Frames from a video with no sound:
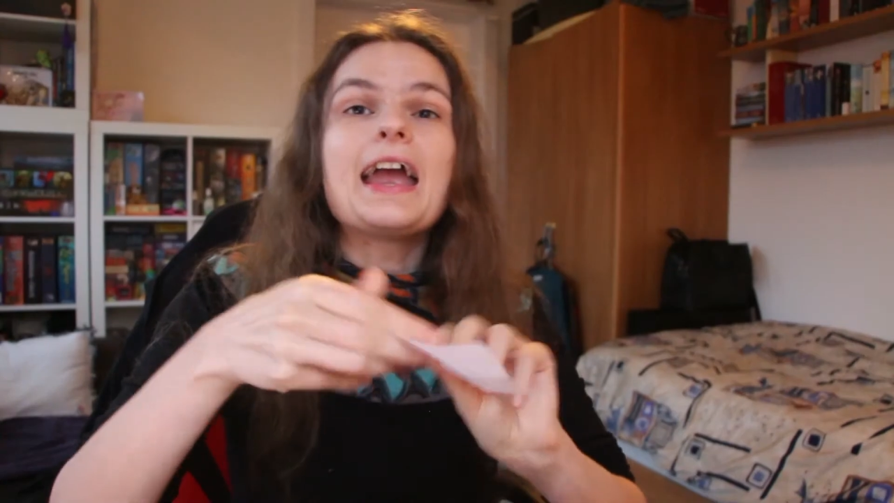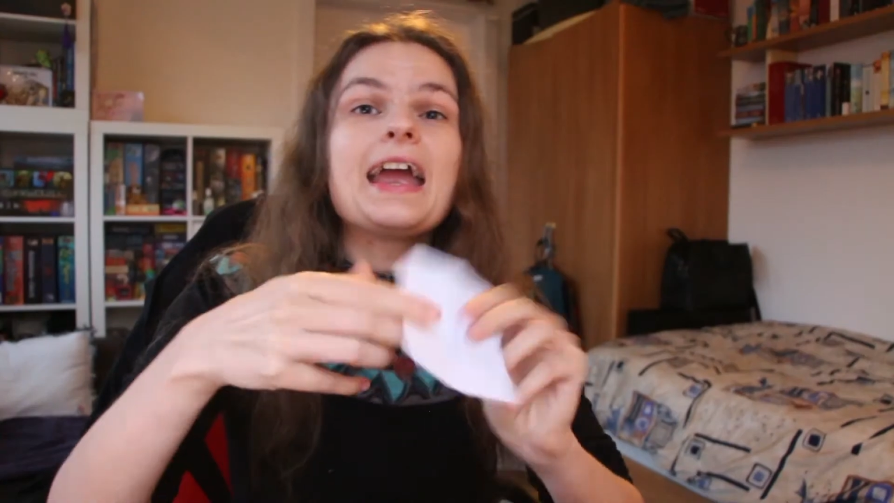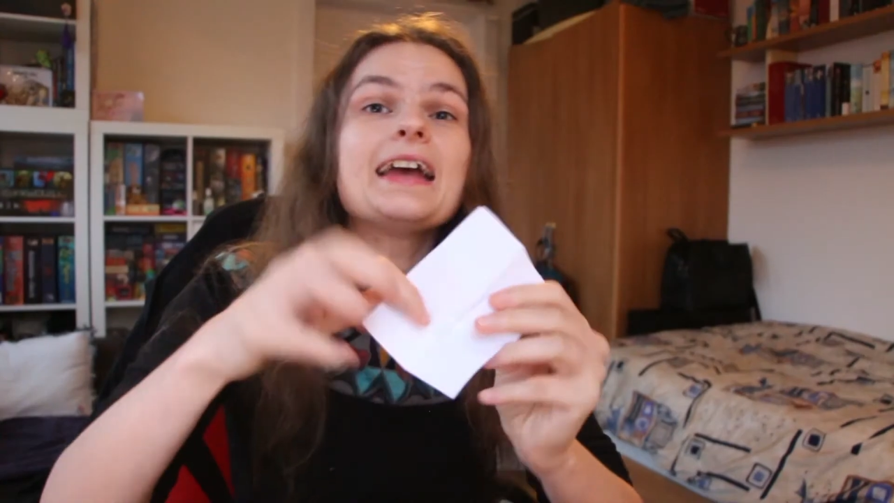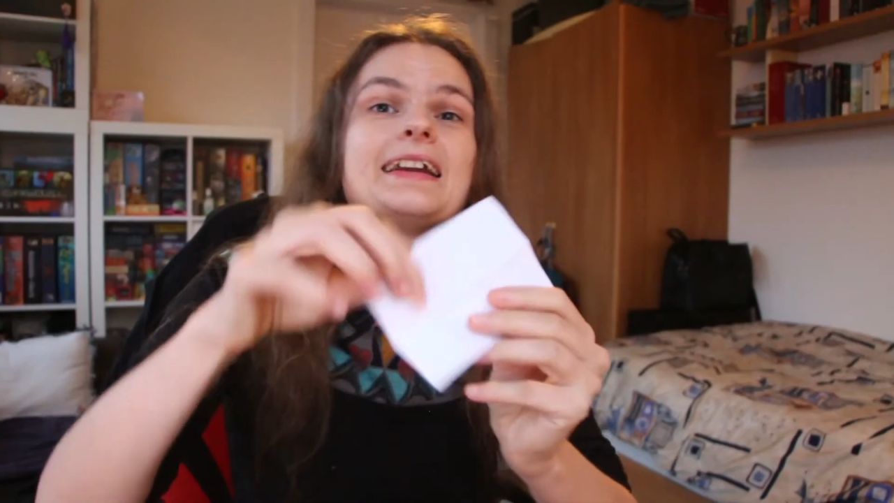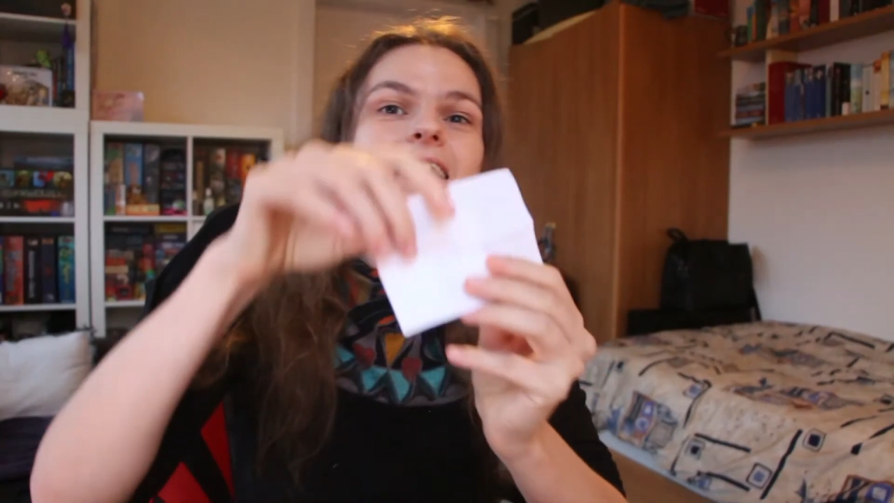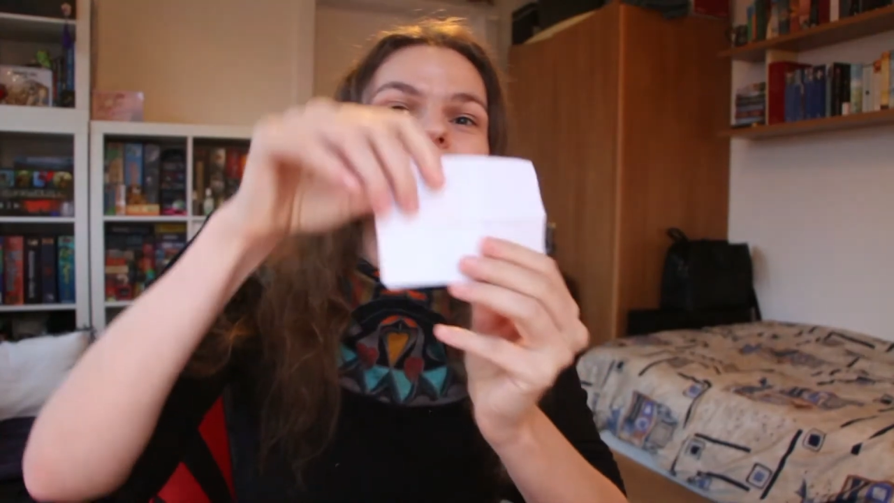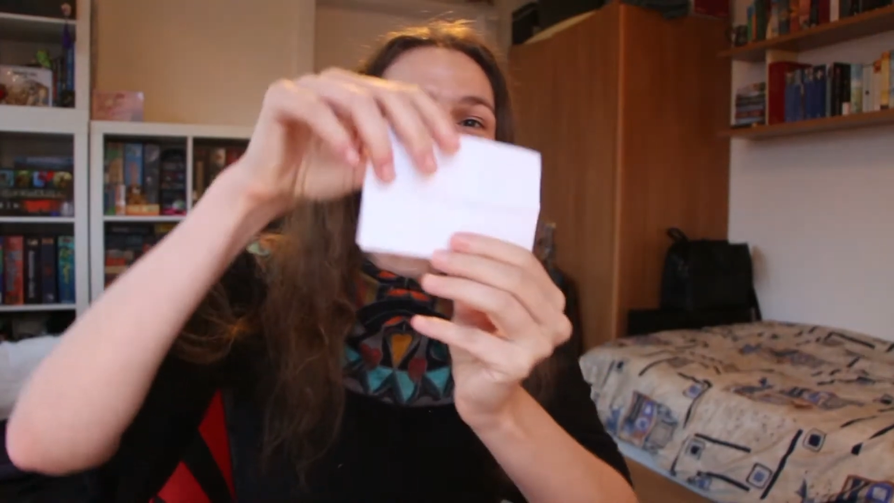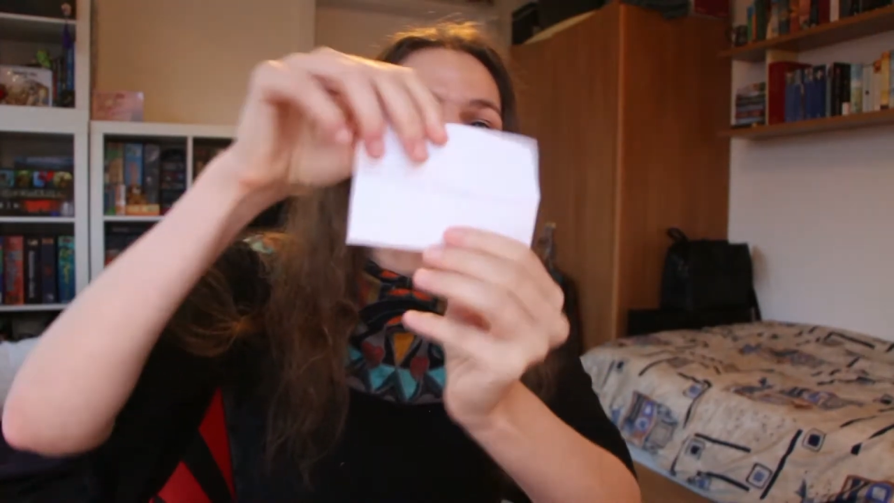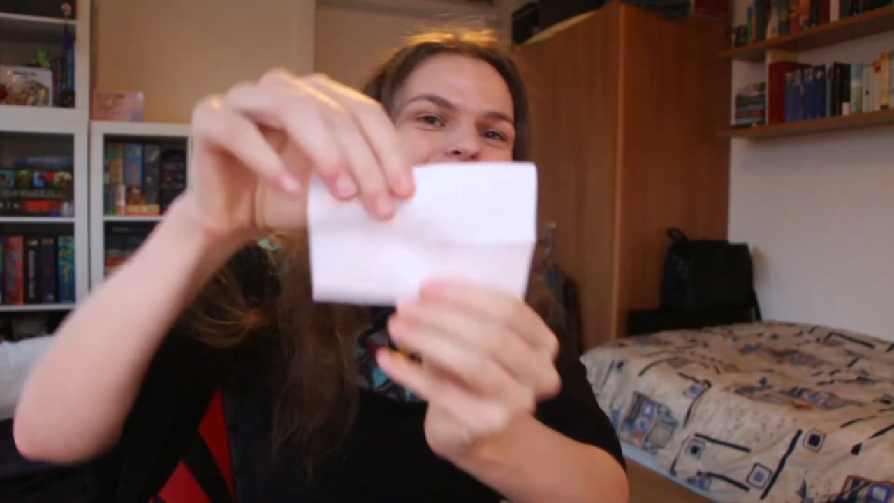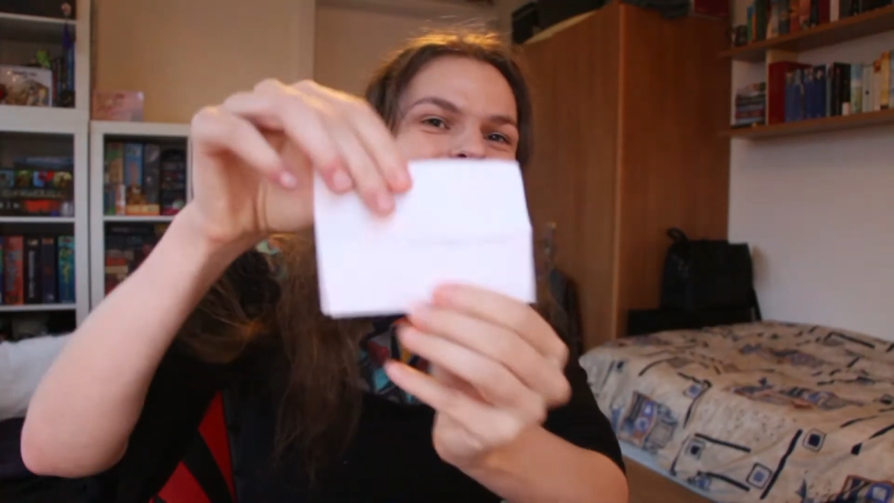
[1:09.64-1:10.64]
Eric
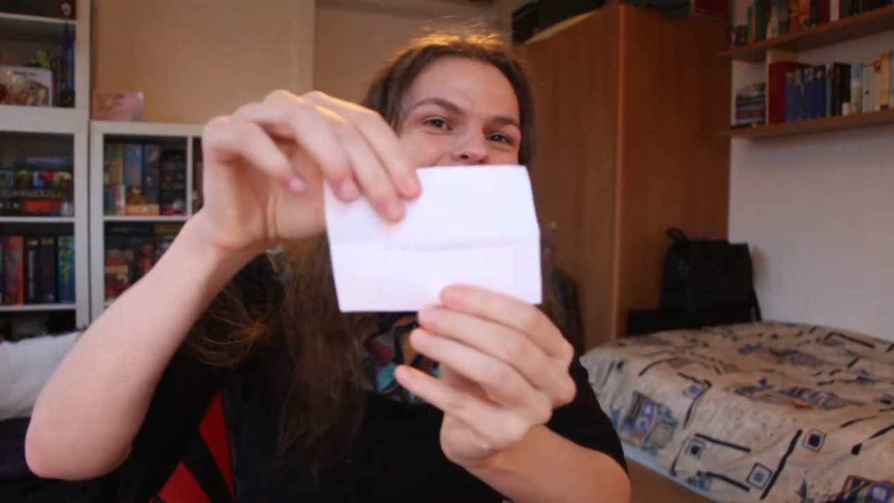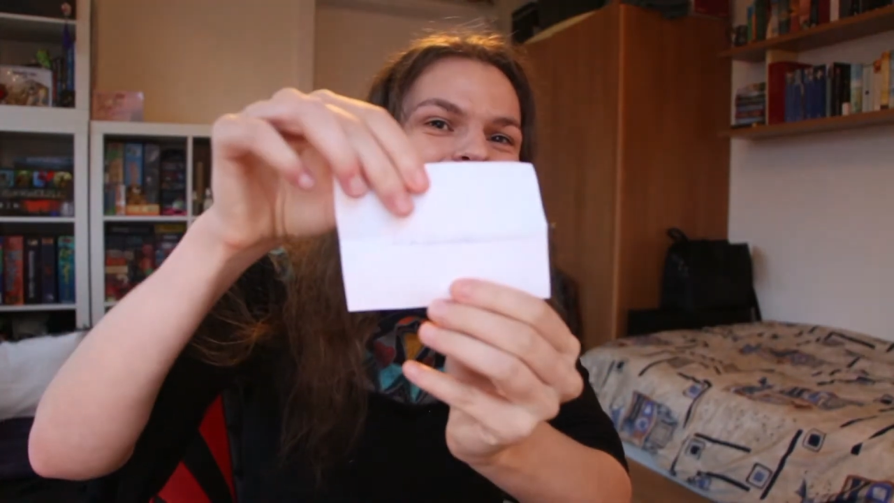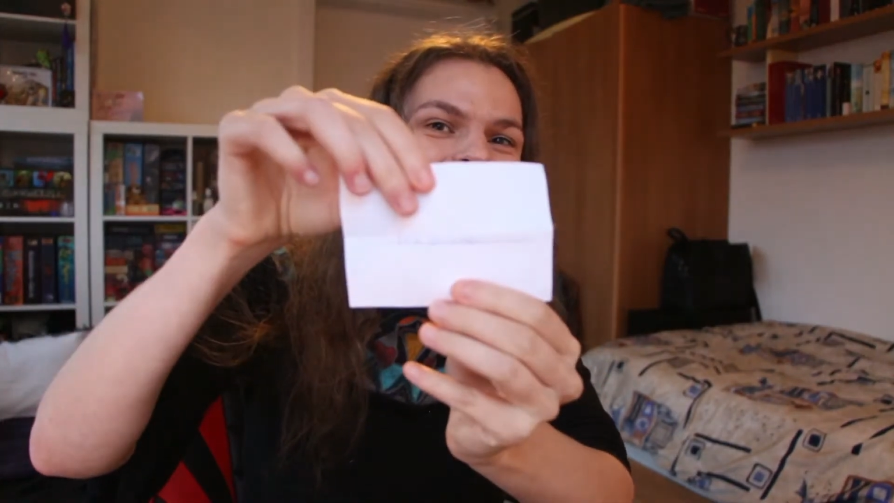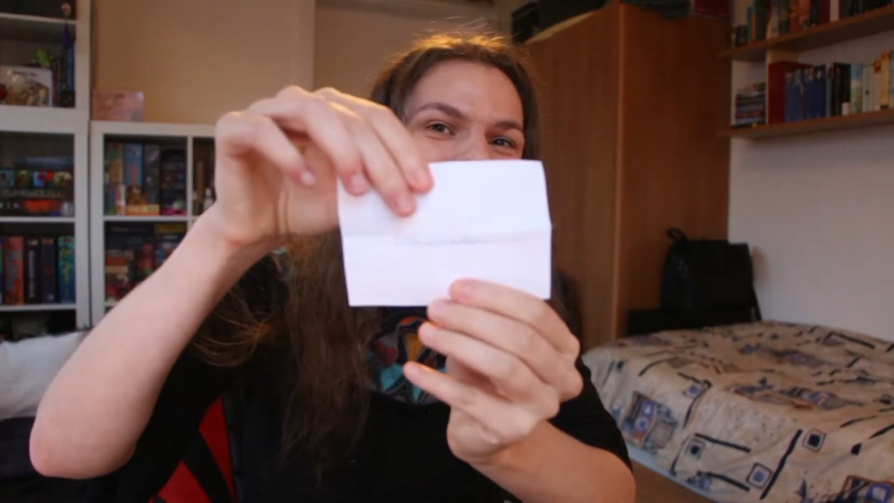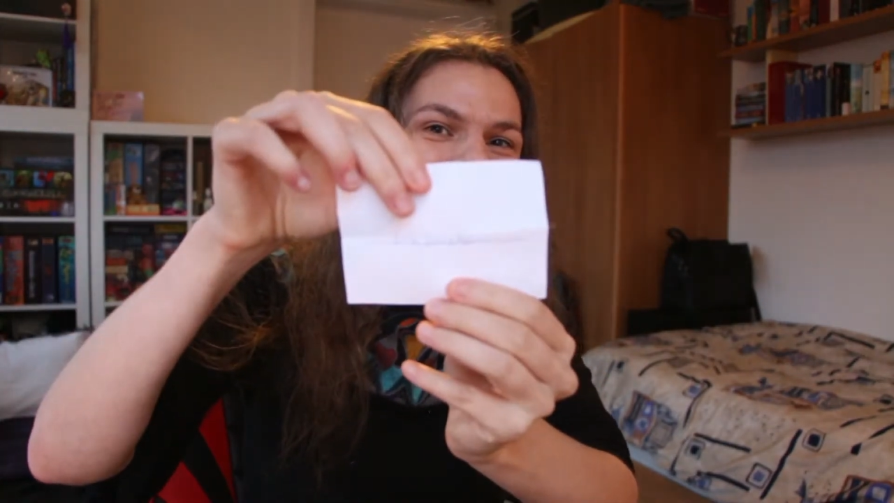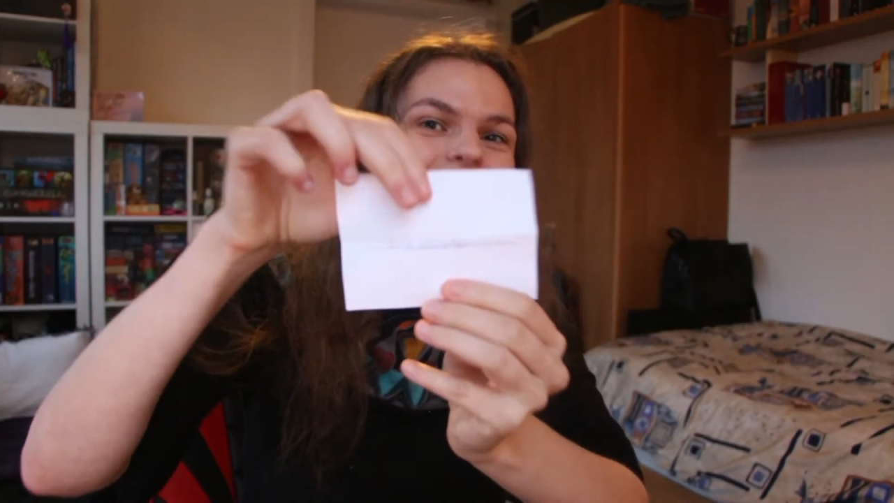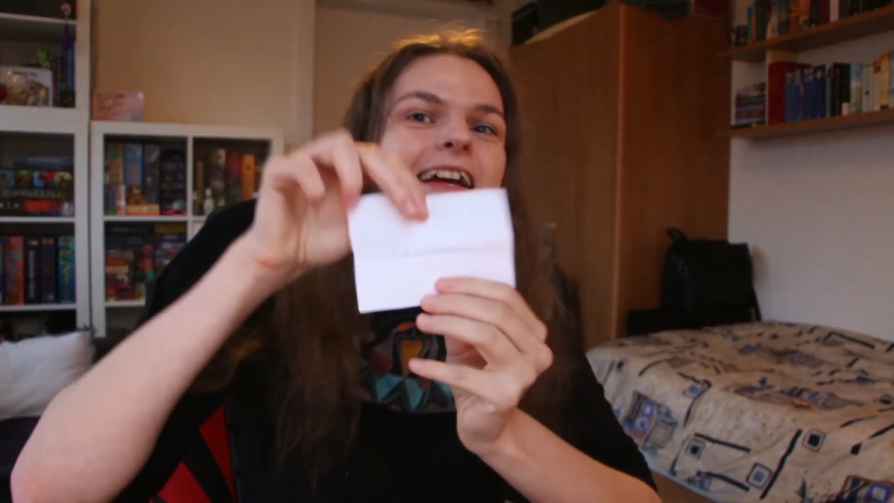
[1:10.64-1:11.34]
Bosley.